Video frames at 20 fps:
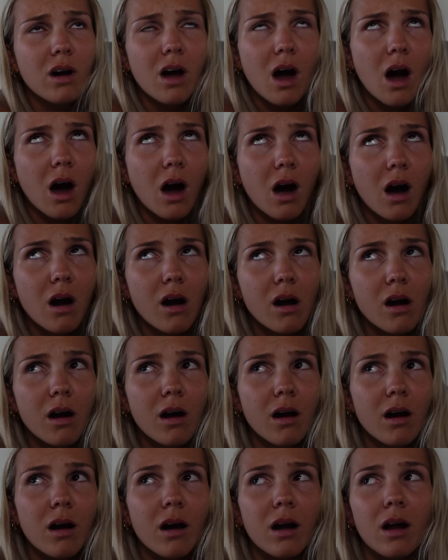car.
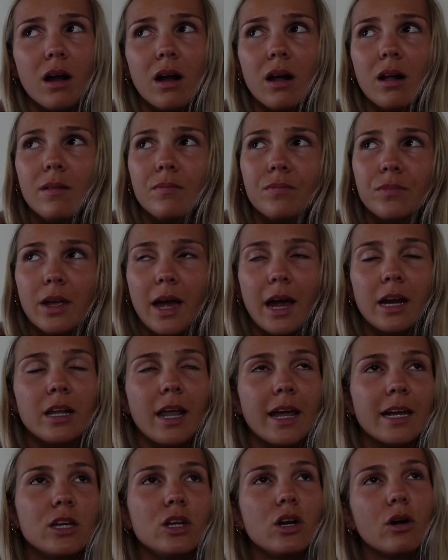And
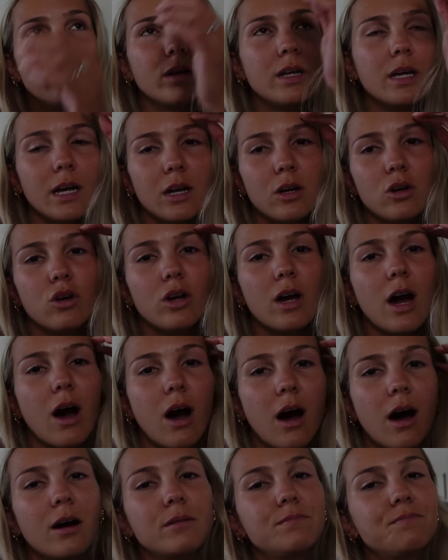like, you know, when you get a new
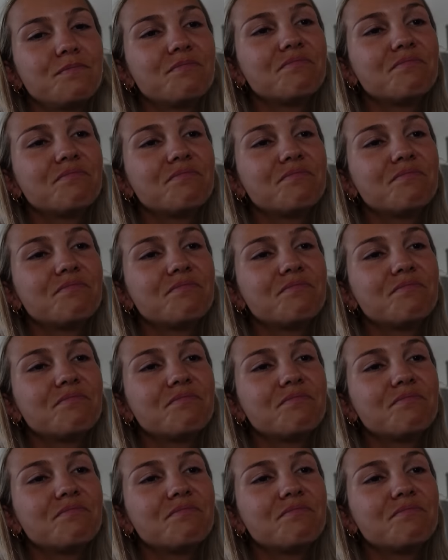car,